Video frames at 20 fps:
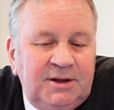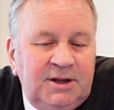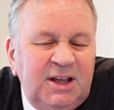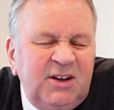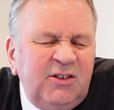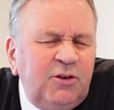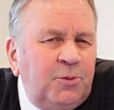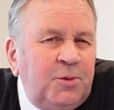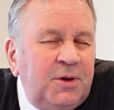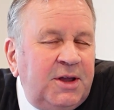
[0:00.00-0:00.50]

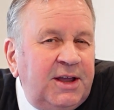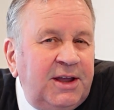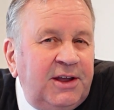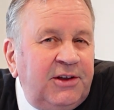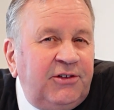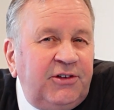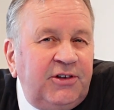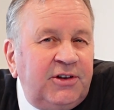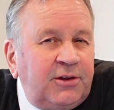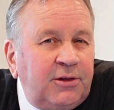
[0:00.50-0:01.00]
It would be
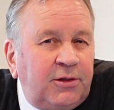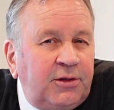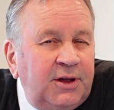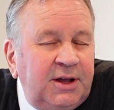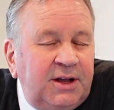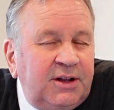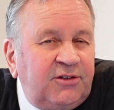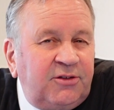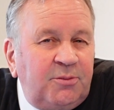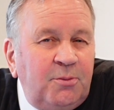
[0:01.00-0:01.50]
easy to
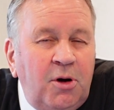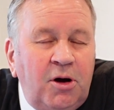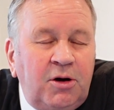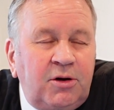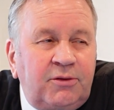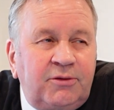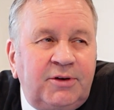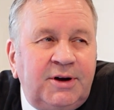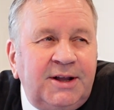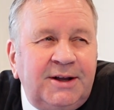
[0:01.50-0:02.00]
think it's
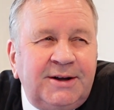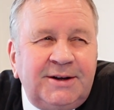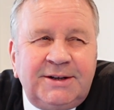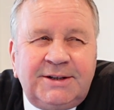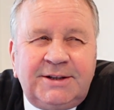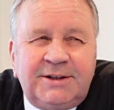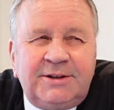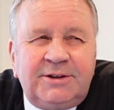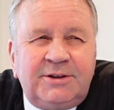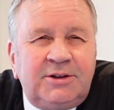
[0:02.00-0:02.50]
mockery.
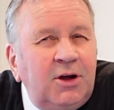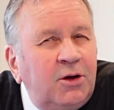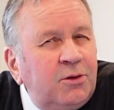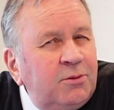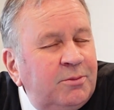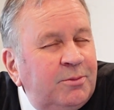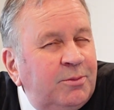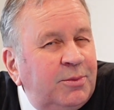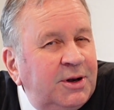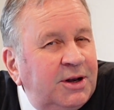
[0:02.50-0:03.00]
I
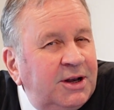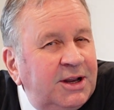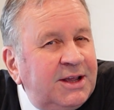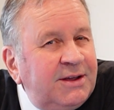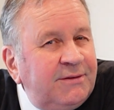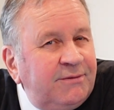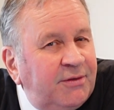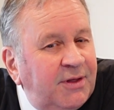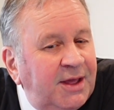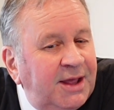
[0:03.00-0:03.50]
don't
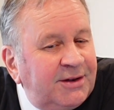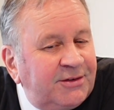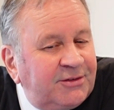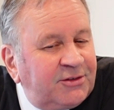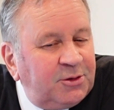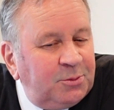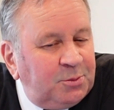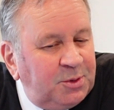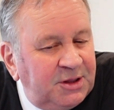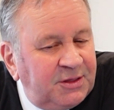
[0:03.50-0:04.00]
believe
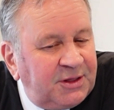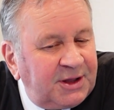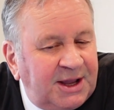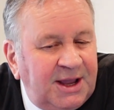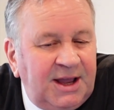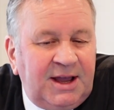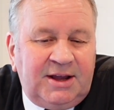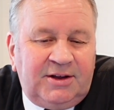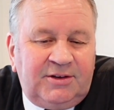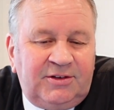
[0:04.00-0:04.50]
that to be the
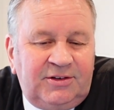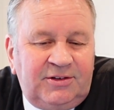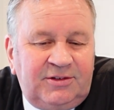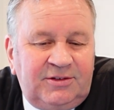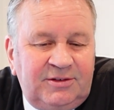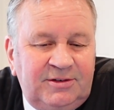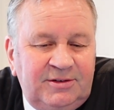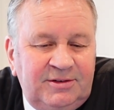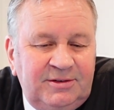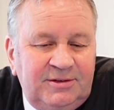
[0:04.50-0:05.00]

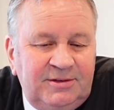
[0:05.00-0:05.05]
case.